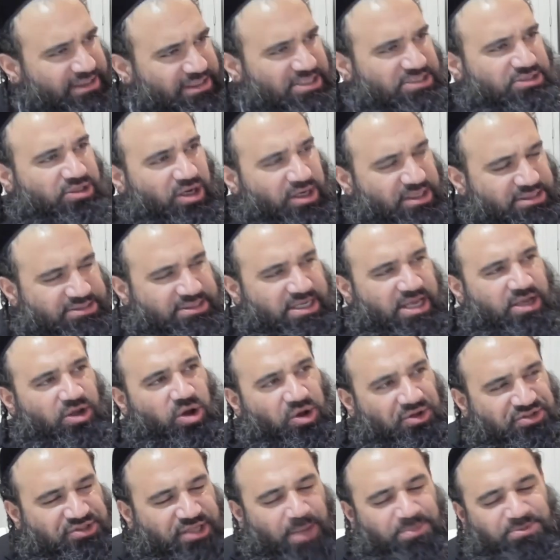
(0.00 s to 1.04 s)
They started saying
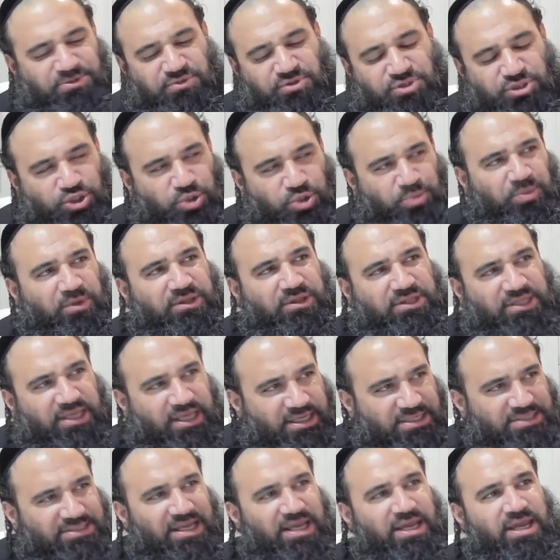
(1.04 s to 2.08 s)
all types of stupid
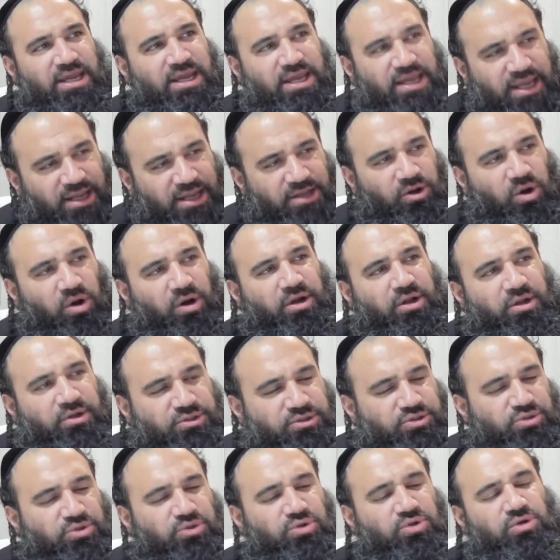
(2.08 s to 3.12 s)
things in order
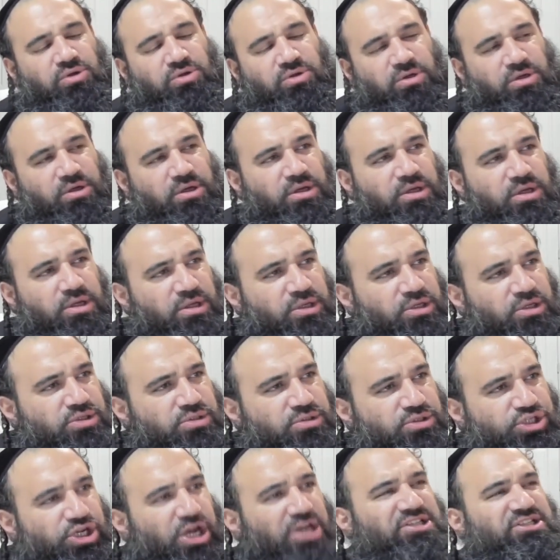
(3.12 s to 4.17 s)
to
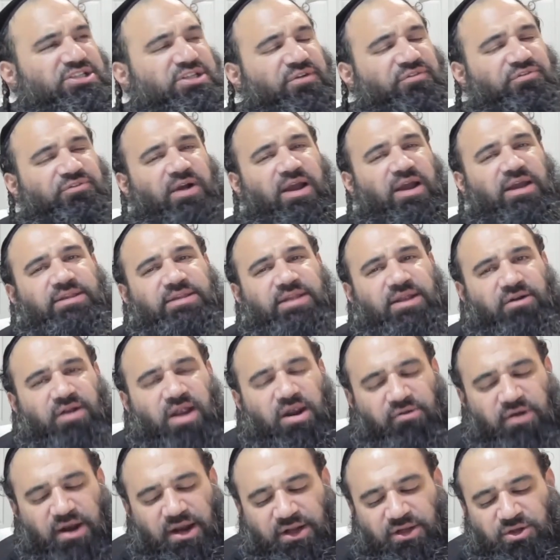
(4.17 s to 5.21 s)
justify their
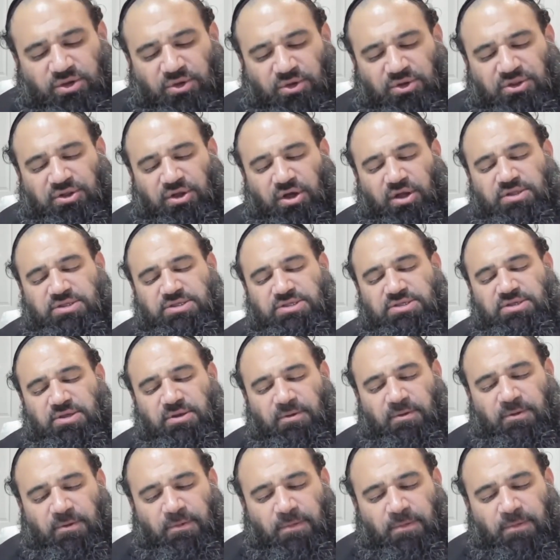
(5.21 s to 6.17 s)
heretical thoughts.